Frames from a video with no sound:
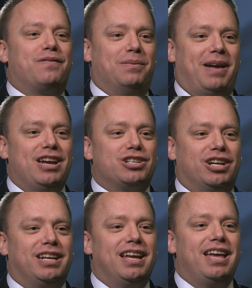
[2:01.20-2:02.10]

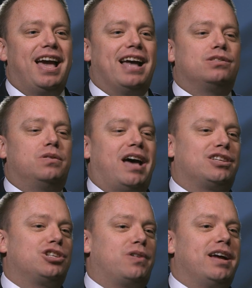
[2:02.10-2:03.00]
information. And so that
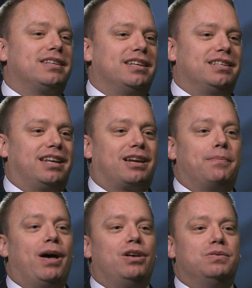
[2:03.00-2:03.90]
stress is going to
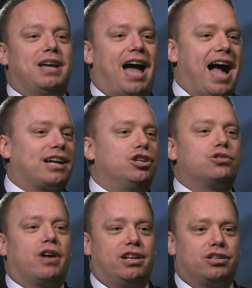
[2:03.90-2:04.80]
compel you to act to
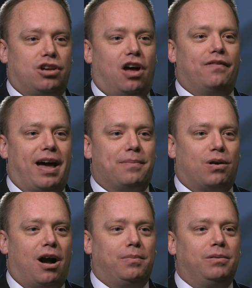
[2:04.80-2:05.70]
try to solve that
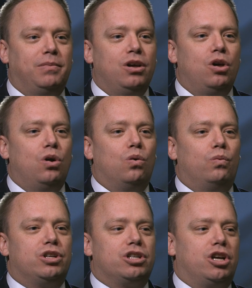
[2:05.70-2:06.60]
problem,
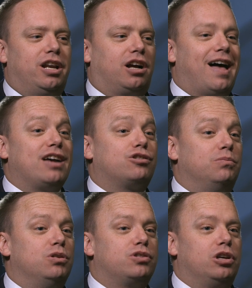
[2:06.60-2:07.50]
which in a
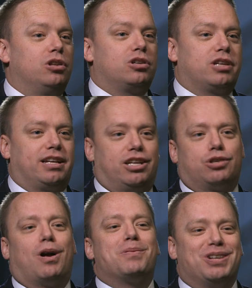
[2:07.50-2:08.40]
classroom usually looks like
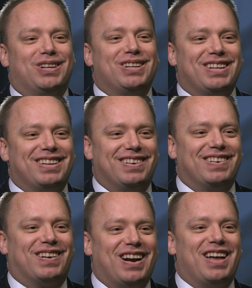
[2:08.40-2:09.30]
disruption
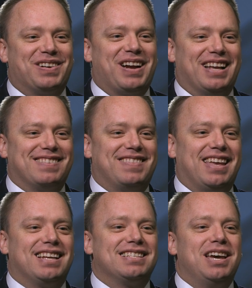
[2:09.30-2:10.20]
or other kinds of
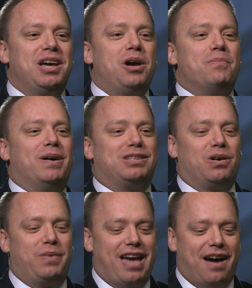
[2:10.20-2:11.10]
things. But
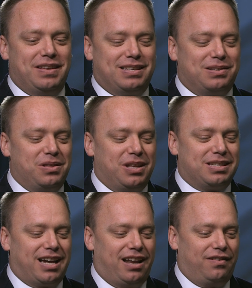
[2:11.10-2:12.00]
so we have this
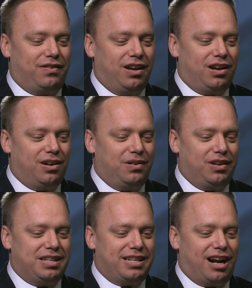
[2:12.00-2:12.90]
kind of
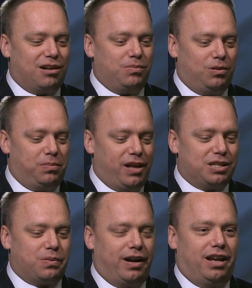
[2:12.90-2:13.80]
really terrible
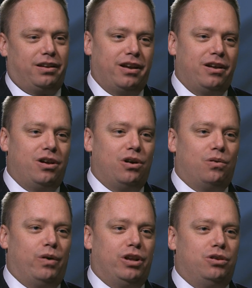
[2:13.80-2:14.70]
place we're in
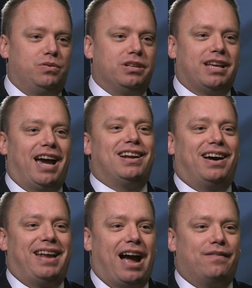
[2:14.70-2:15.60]
when you design
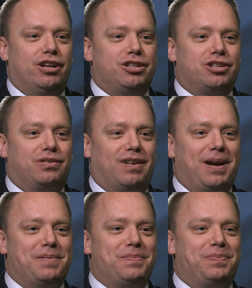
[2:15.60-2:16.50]
on average, right?